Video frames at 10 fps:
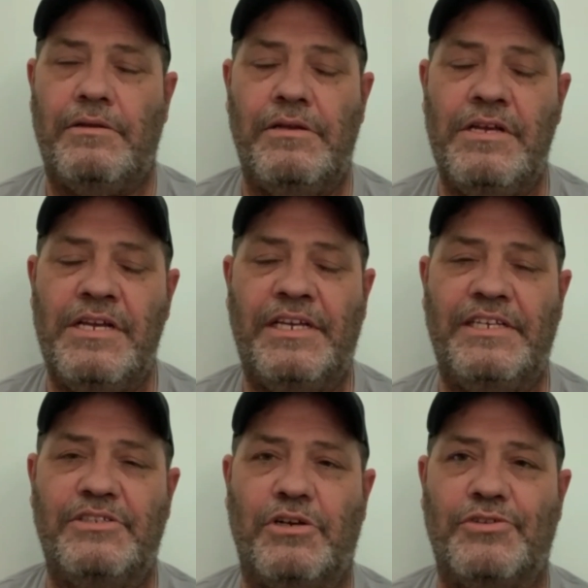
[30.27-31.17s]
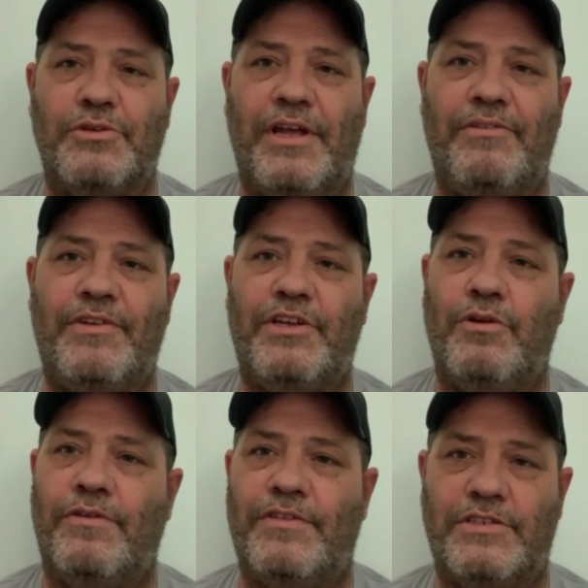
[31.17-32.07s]
He's also had a
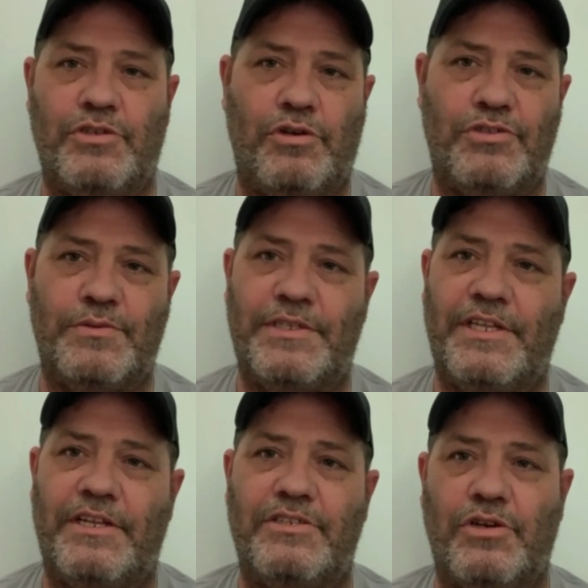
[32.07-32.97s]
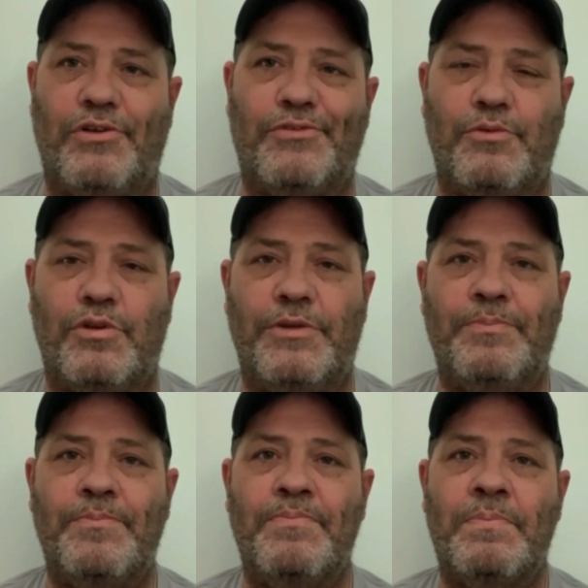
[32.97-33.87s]
video of the exhaust when he did the exhaust on
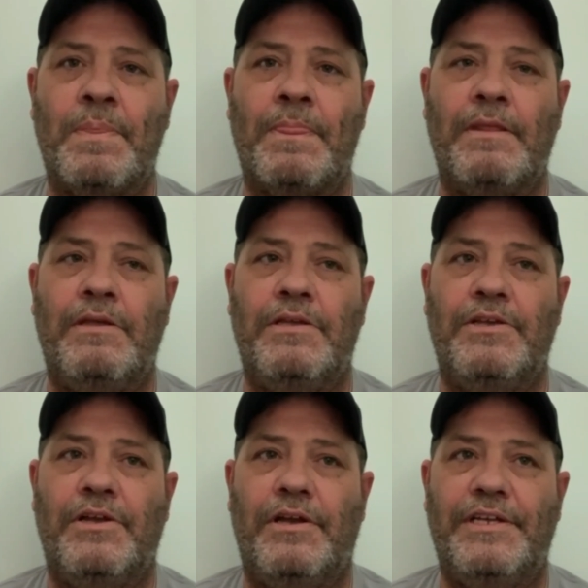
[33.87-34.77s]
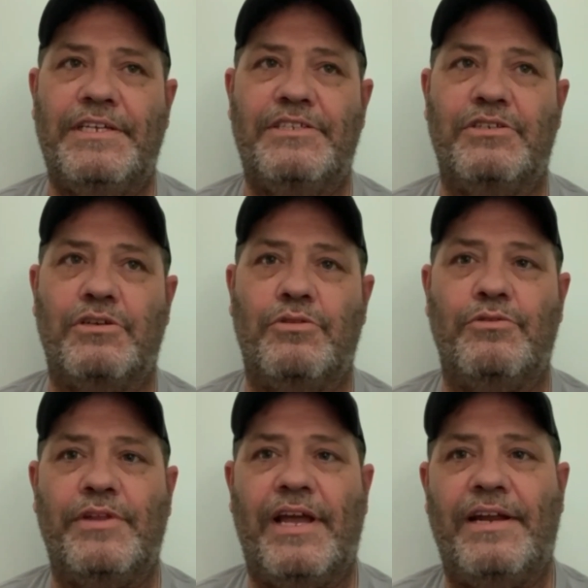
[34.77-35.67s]
it. He's going to go
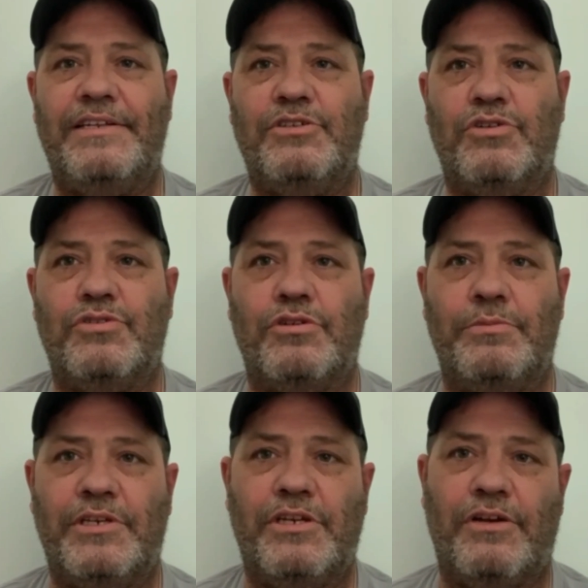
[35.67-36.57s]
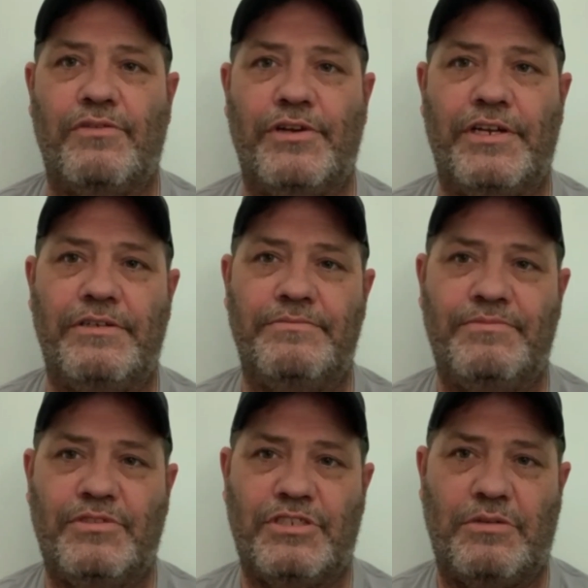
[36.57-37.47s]
through that, and he's also going to be covering
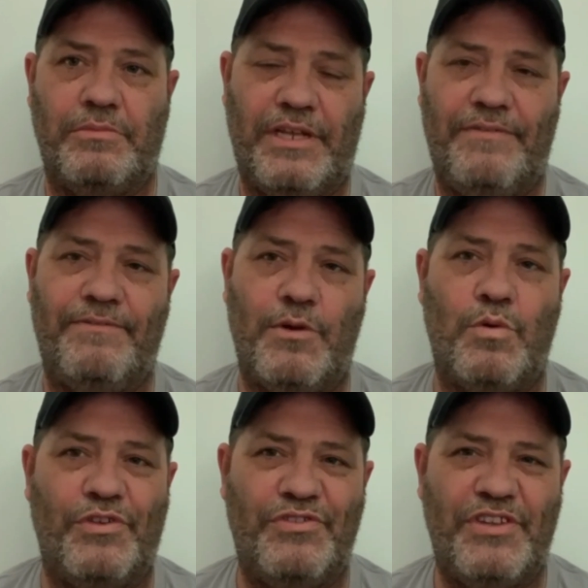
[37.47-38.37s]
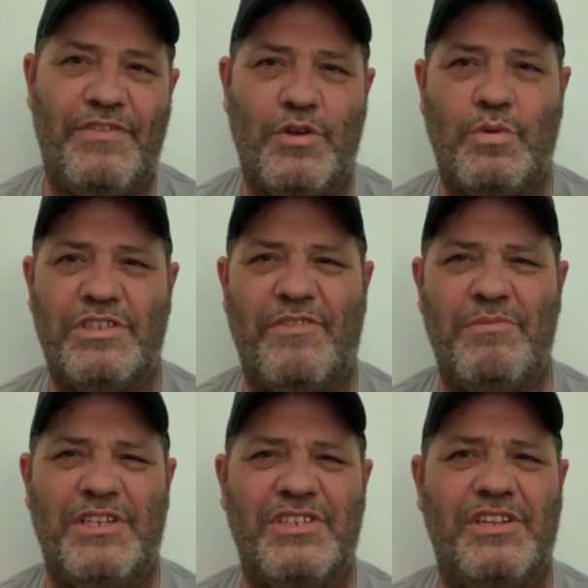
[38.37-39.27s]
some info on a Civic, which I've
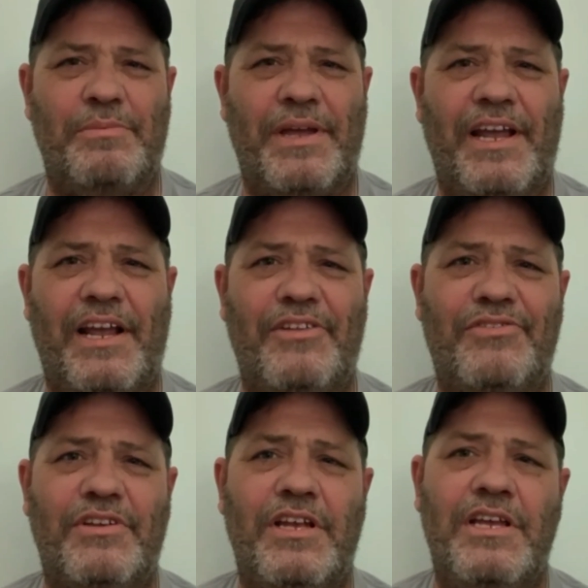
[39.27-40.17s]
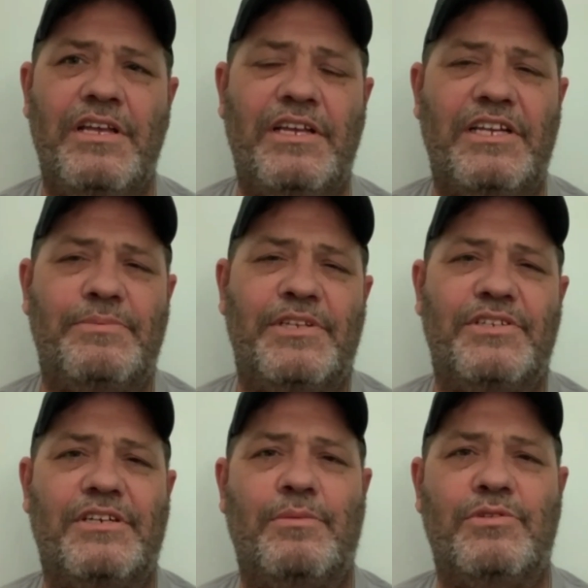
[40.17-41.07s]
mentioned in the past. He's
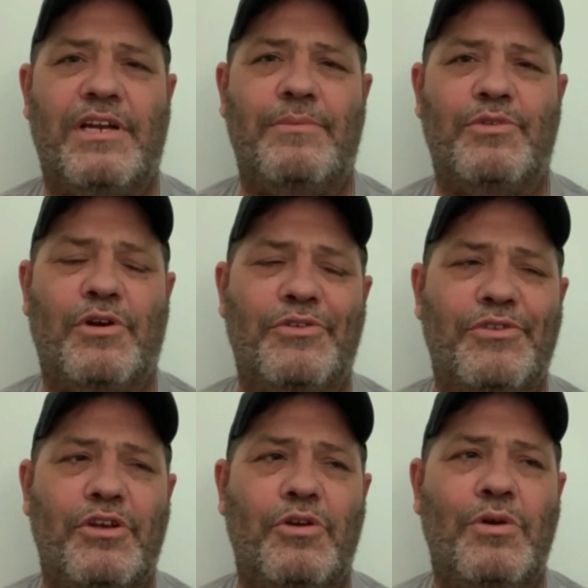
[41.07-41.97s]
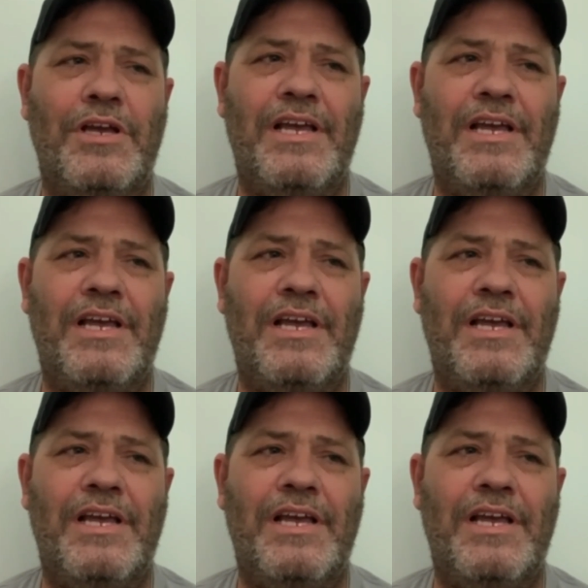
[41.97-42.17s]
mentioned a couple times also.